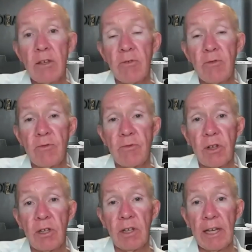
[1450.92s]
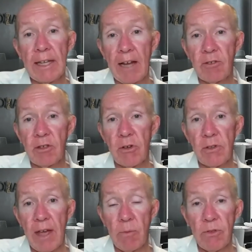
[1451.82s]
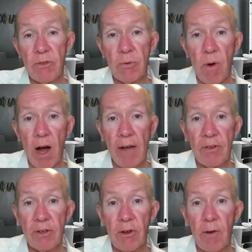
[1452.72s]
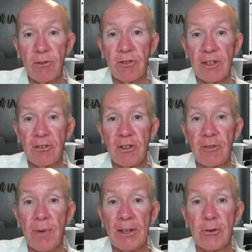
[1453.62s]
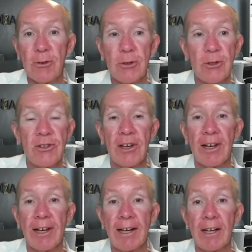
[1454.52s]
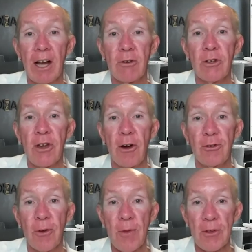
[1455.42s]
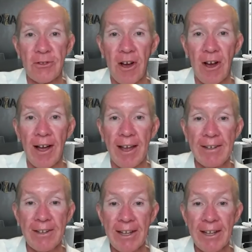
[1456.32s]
you've clearly had to learn that with your wife, and obviously she's been a good coach on the side.